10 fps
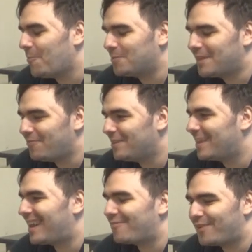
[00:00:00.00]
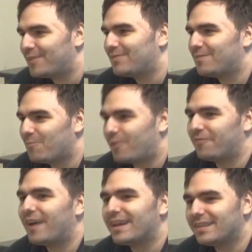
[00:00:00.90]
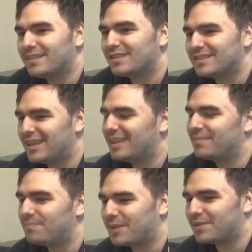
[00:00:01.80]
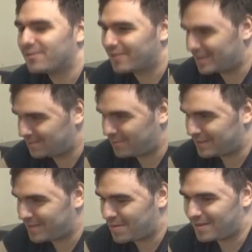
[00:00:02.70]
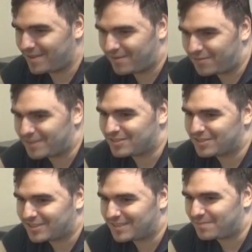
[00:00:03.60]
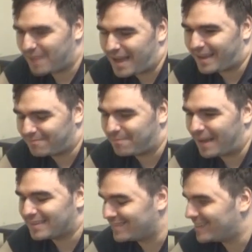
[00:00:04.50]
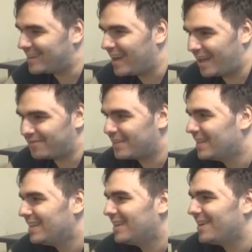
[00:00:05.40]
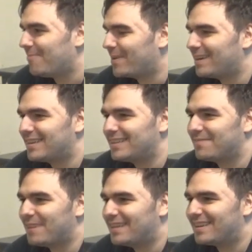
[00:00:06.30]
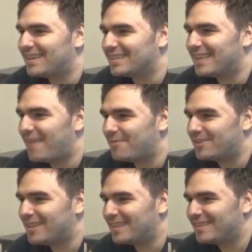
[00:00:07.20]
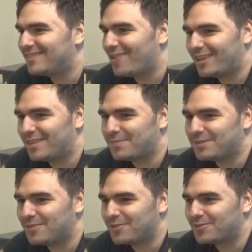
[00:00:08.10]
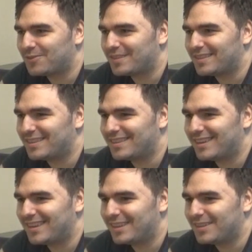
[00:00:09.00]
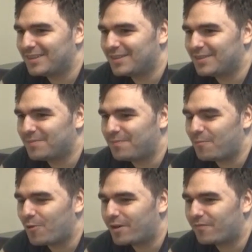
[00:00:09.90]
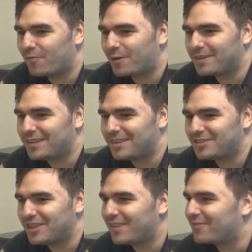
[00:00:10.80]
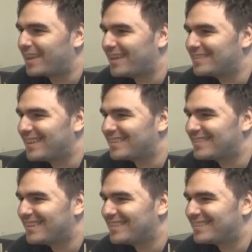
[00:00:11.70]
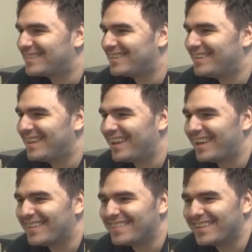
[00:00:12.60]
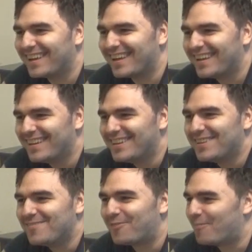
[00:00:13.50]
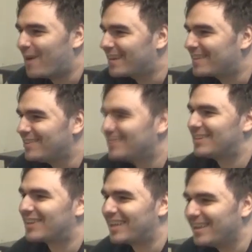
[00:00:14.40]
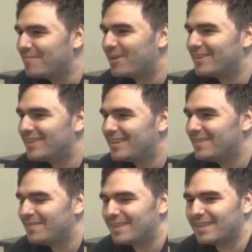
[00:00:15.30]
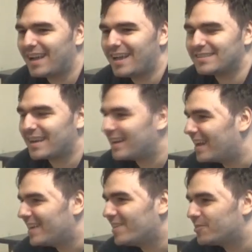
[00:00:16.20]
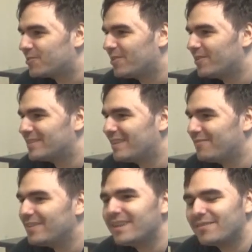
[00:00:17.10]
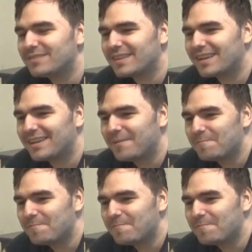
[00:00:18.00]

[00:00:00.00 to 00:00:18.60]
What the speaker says: something that I found even more funny, and this is not because of a conspiracy theory or anything, it's just that I really laughed. Apparently, the medical examiner that did the autopsy also did the work for the JFK assassination and for Martin Luther King murder, and the guy's like 90 years old or something, and I was like,